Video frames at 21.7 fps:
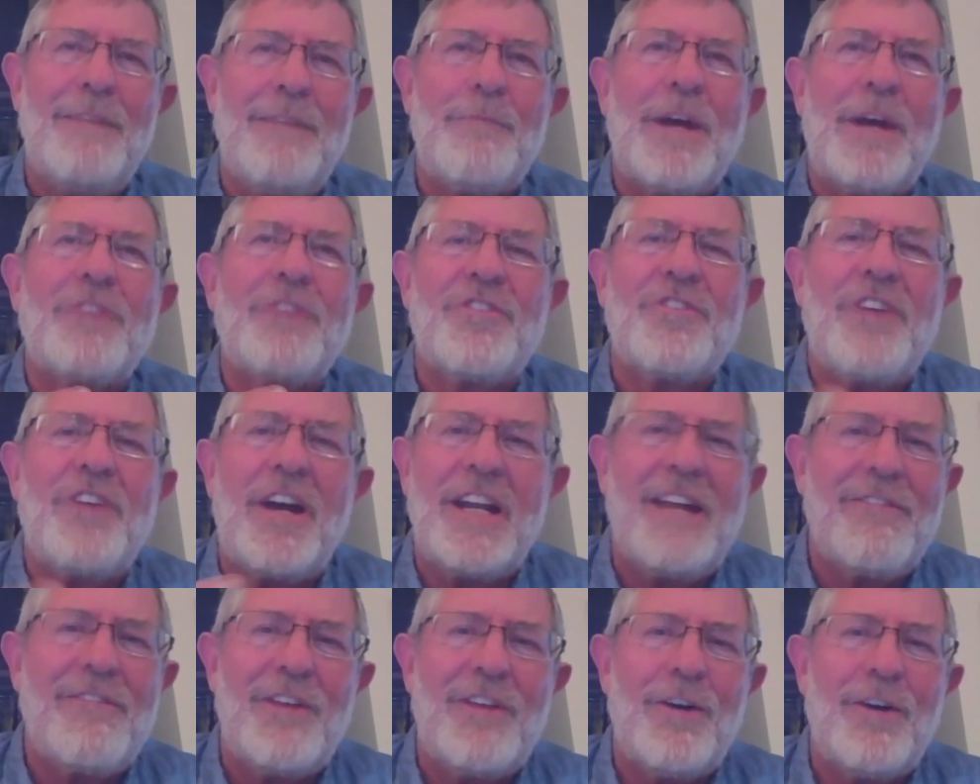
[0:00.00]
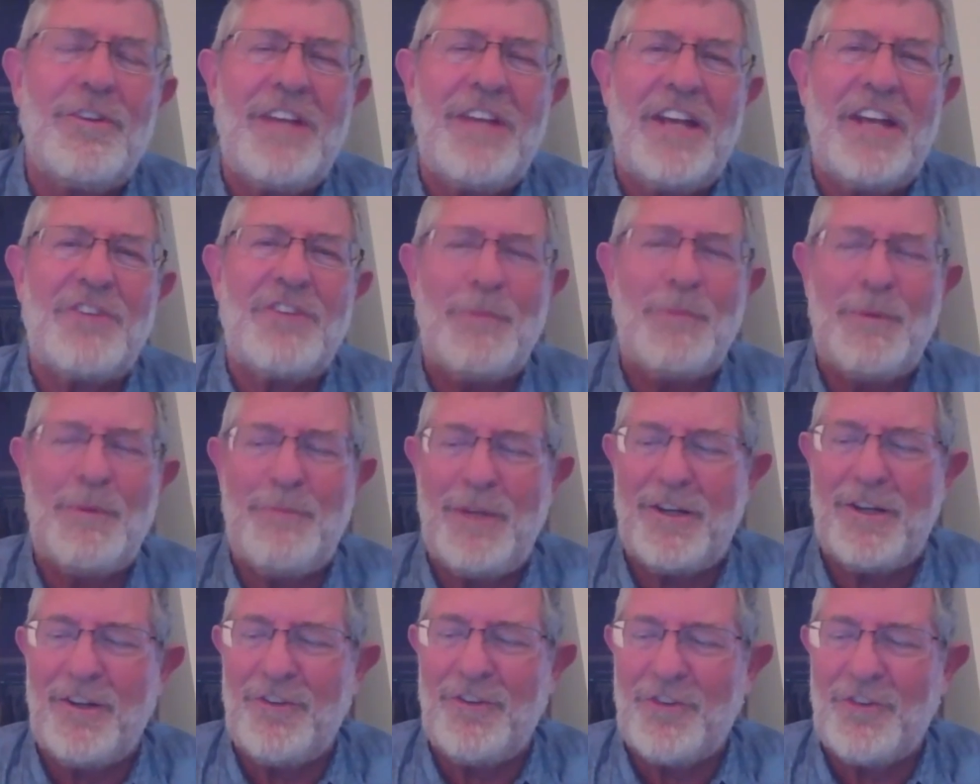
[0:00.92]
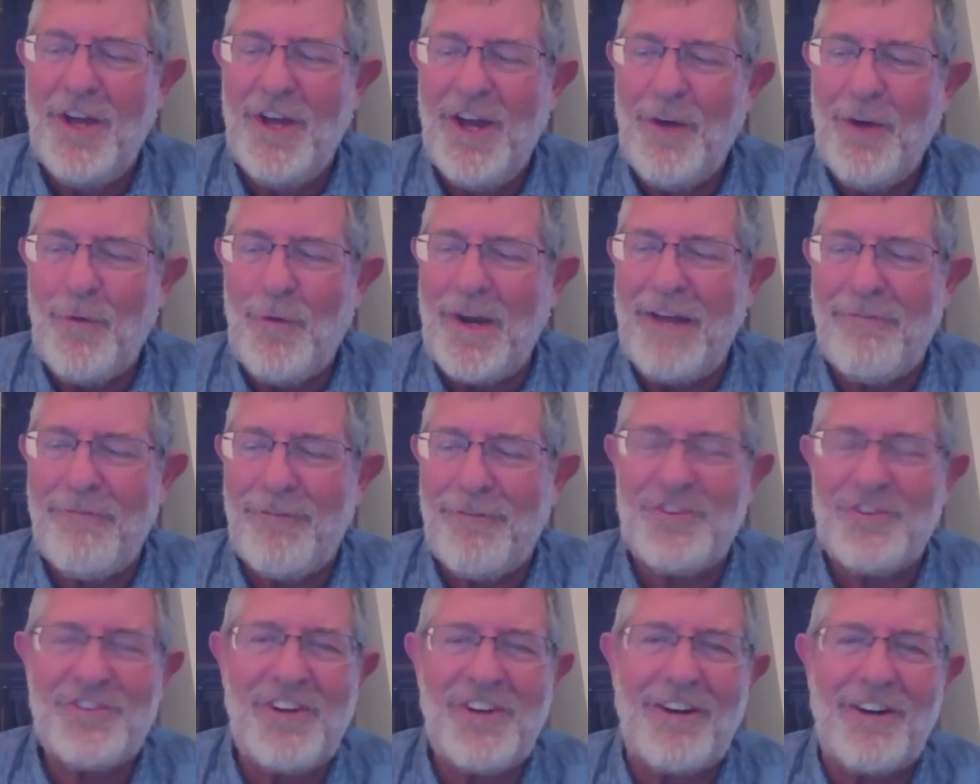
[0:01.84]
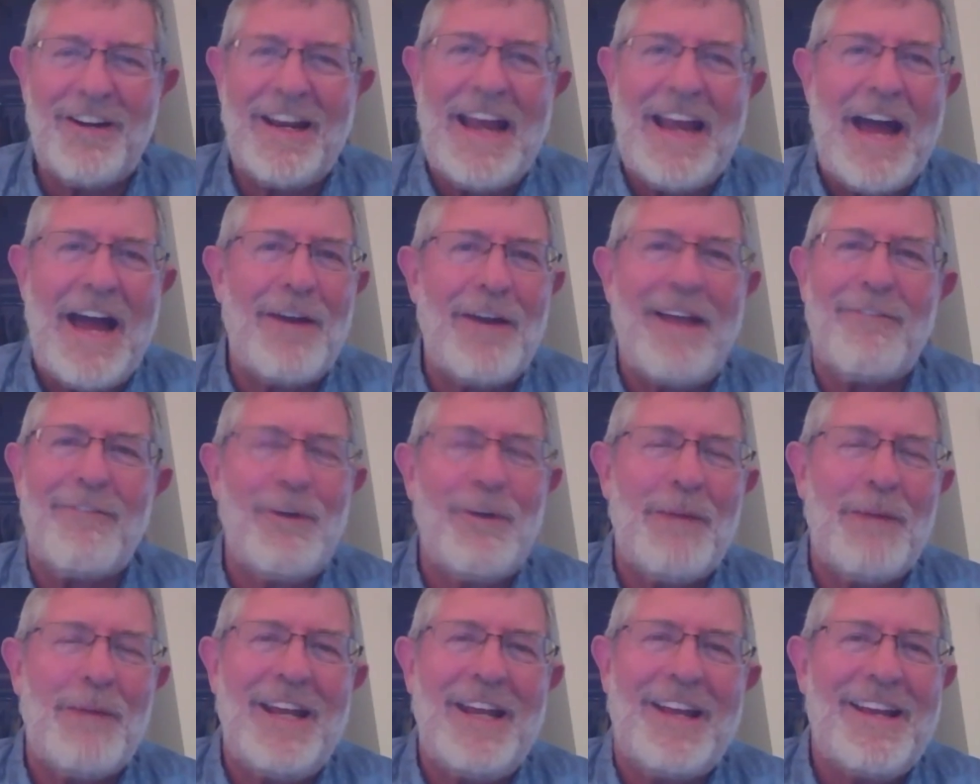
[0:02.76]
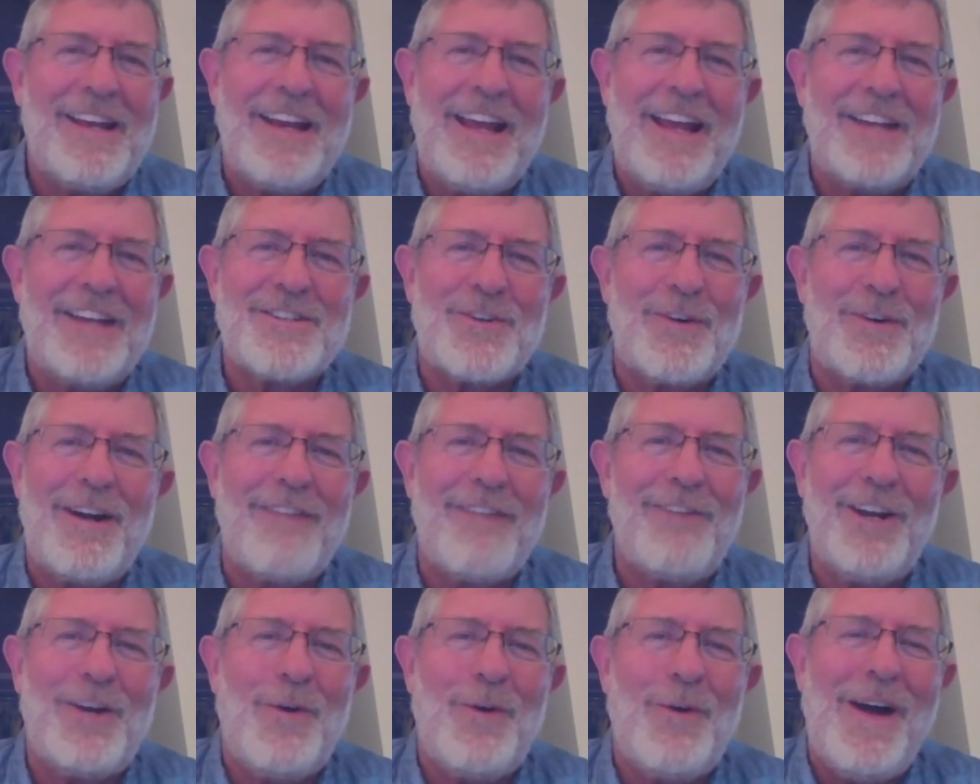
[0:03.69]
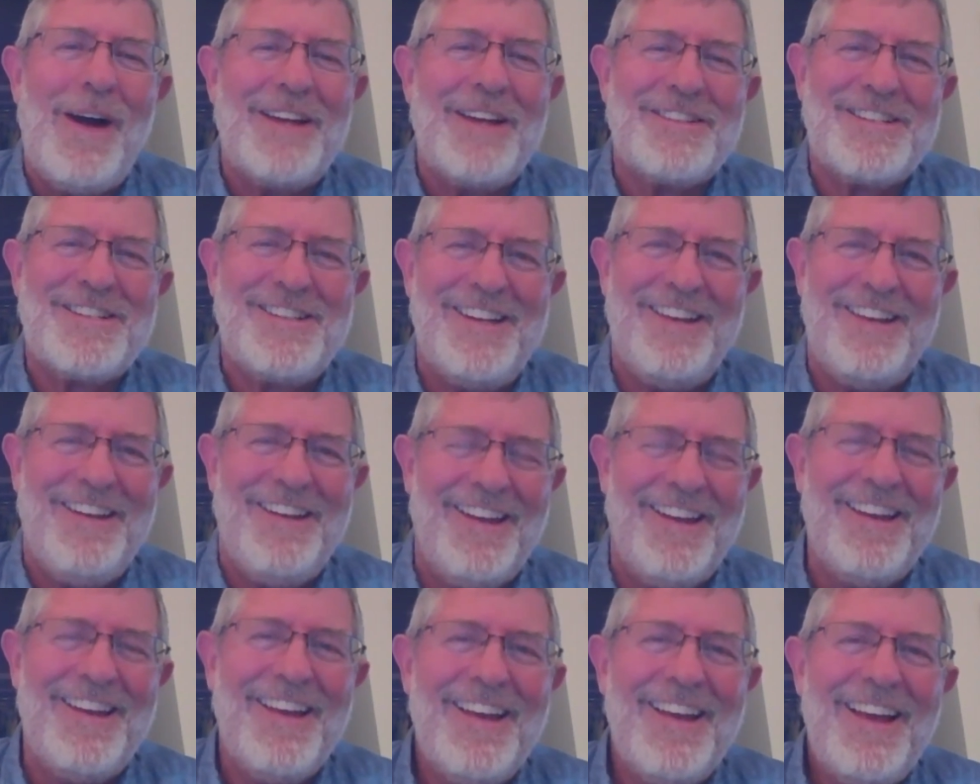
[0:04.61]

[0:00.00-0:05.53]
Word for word: my study of the Old Testament, because when I first started out, everybody could answer every question.